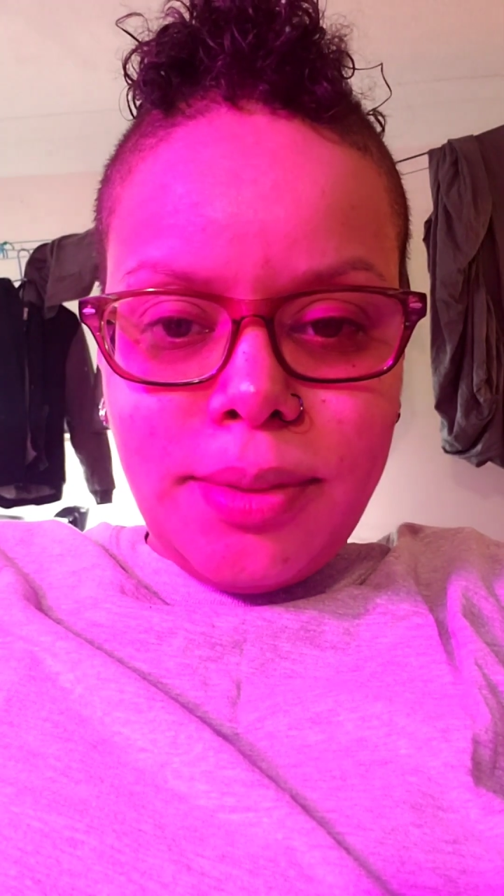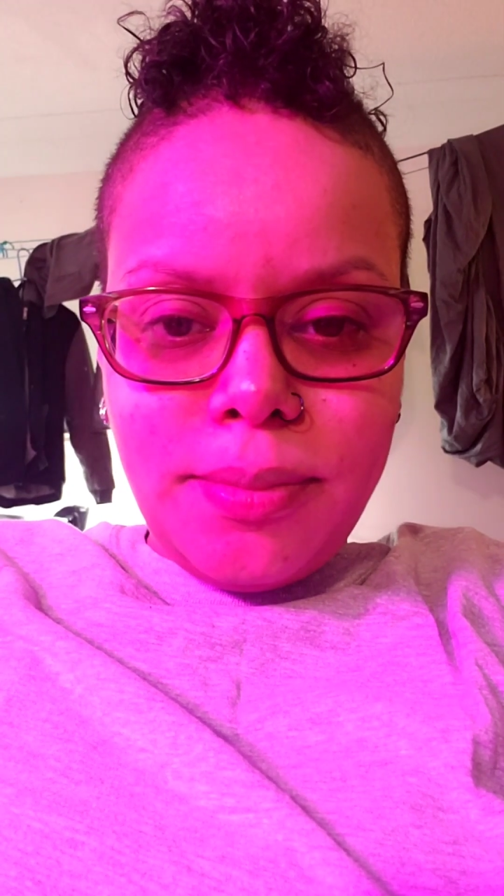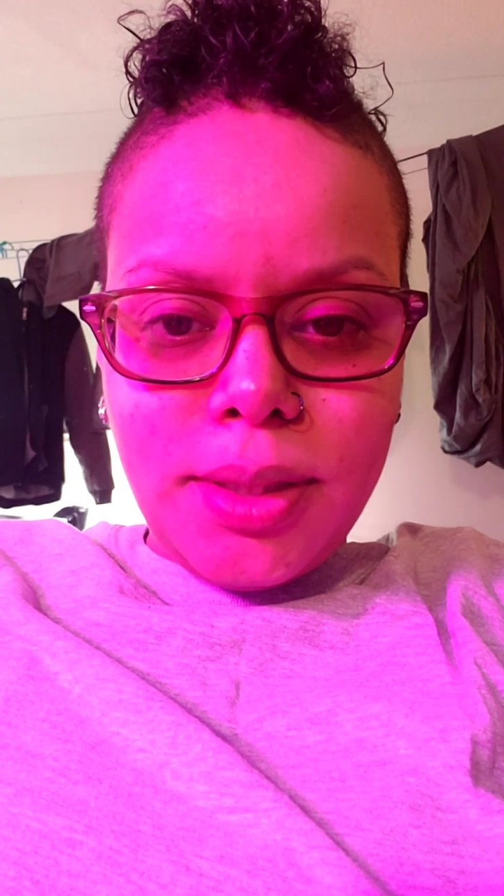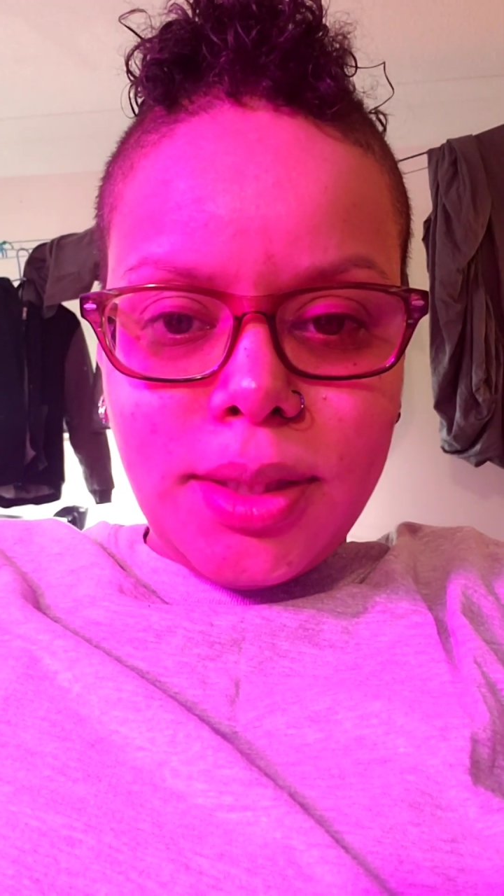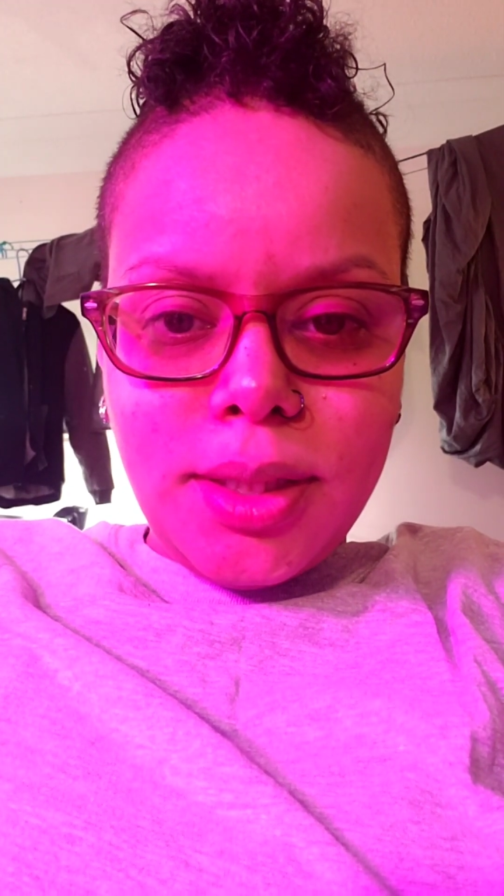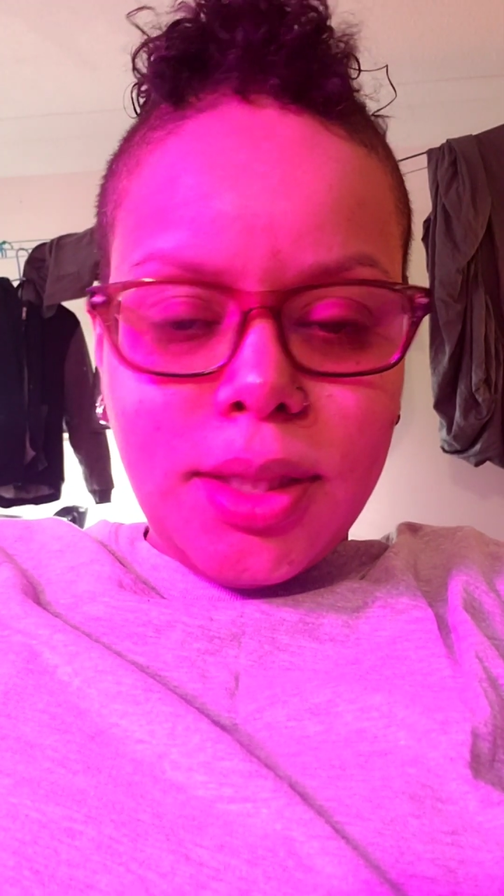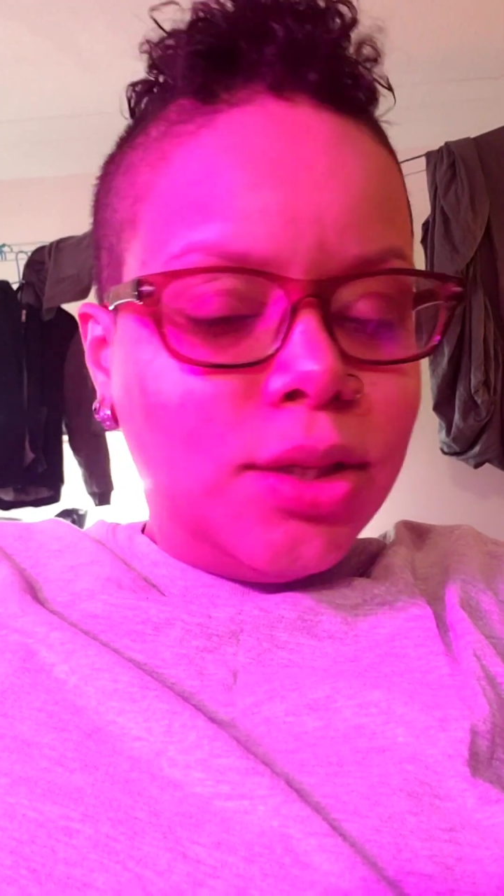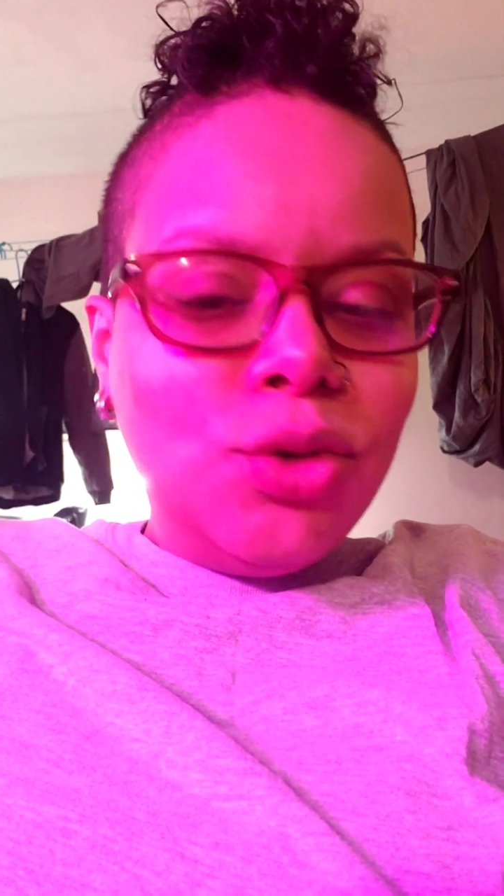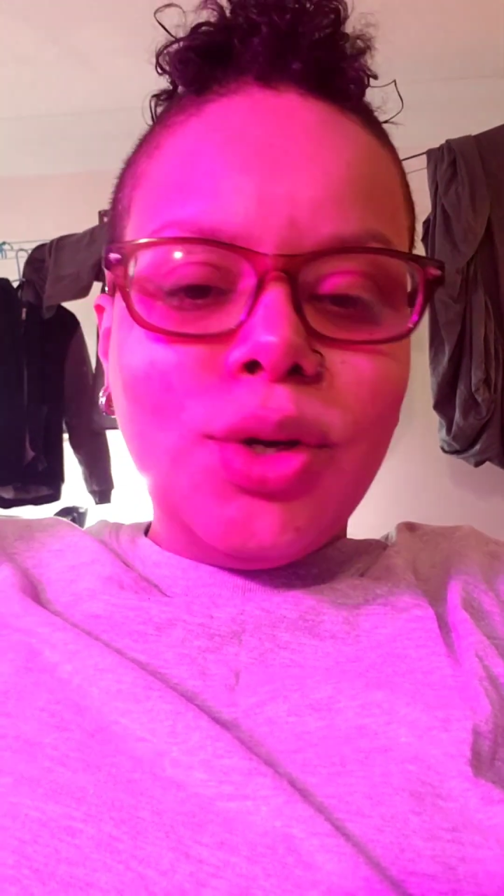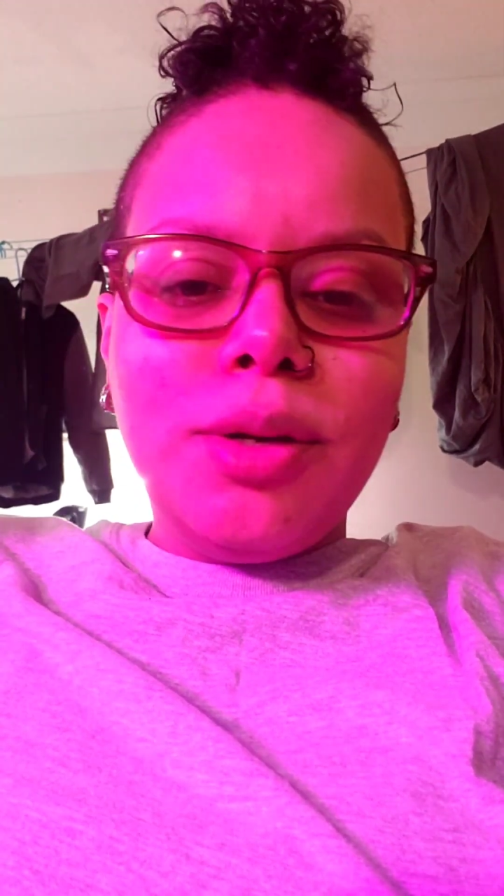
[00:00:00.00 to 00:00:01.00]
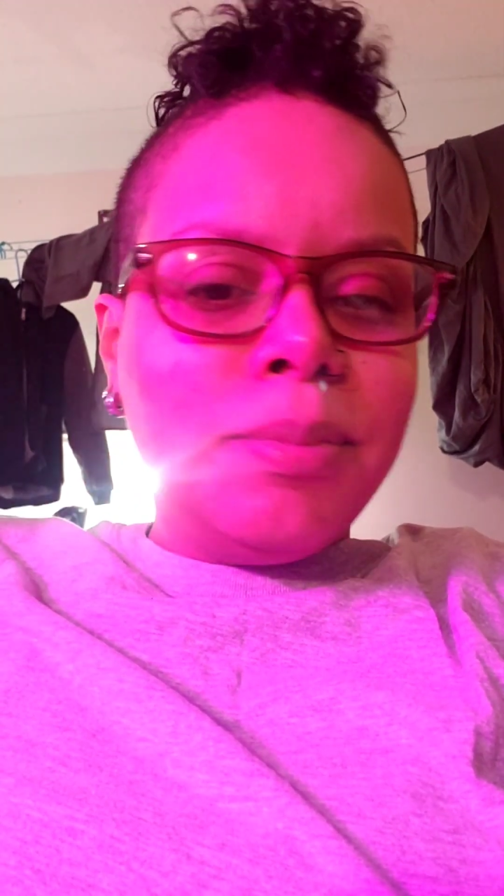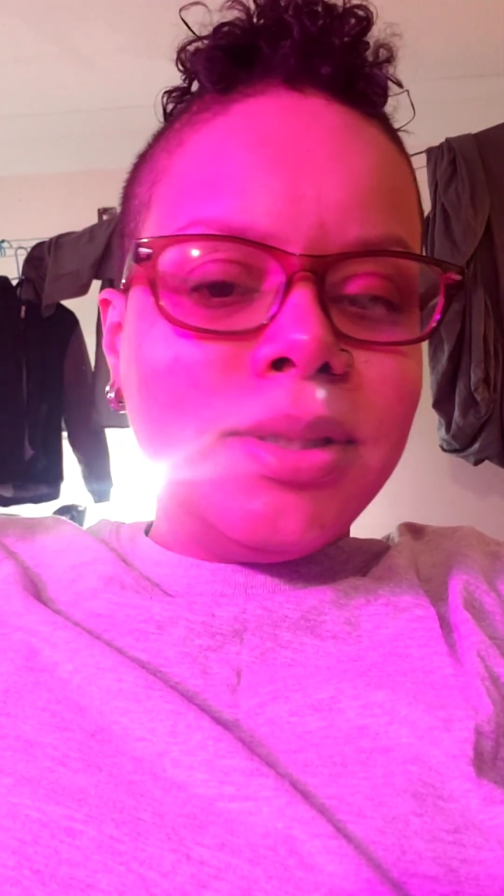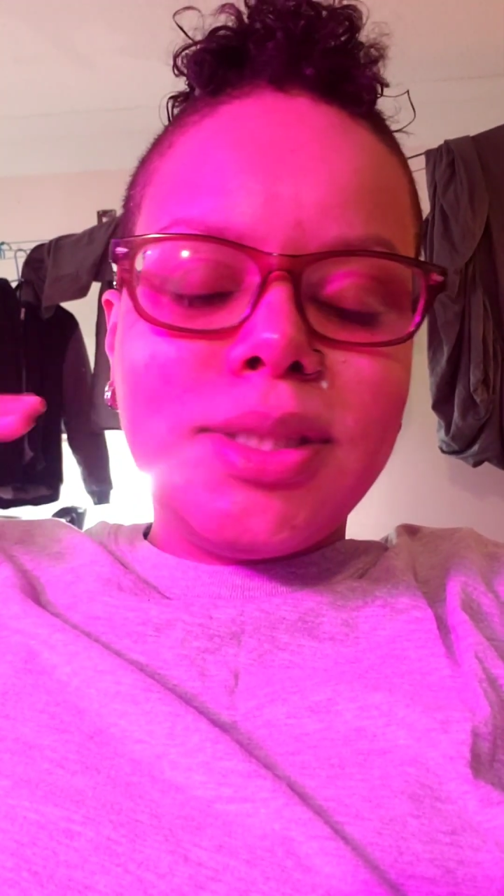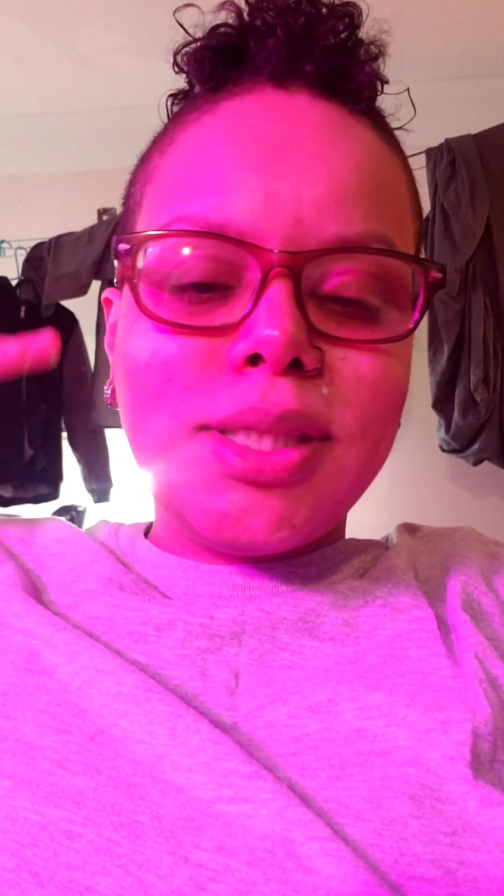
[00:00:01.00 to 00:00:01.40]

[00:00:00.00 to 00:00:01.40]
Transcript: them, You're going to be